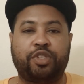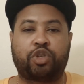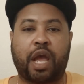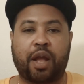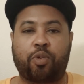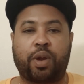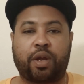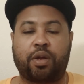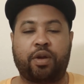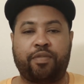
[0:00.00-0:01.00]
track
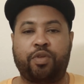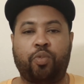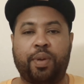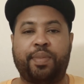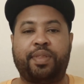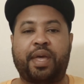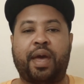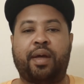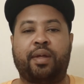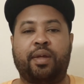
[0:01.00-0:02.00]
record of the women
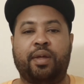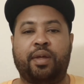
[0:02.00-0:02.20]
that